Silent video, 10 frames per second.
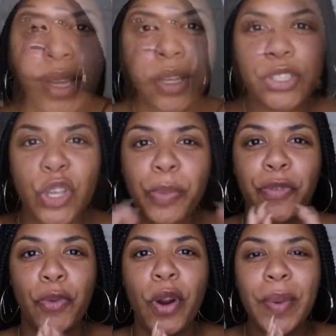So
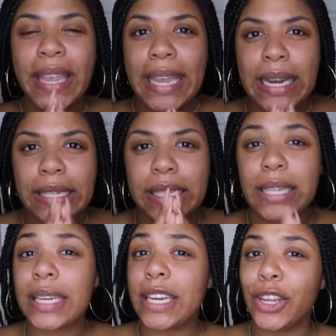before we get into the
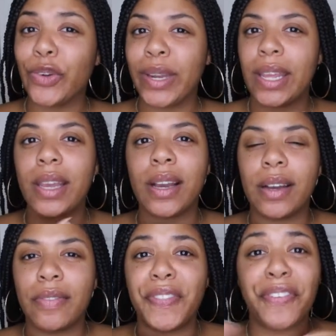nitty gritty
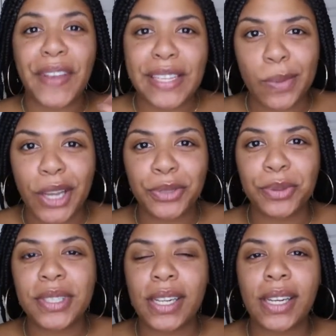of the face wash
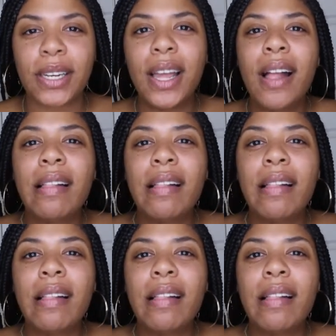routine,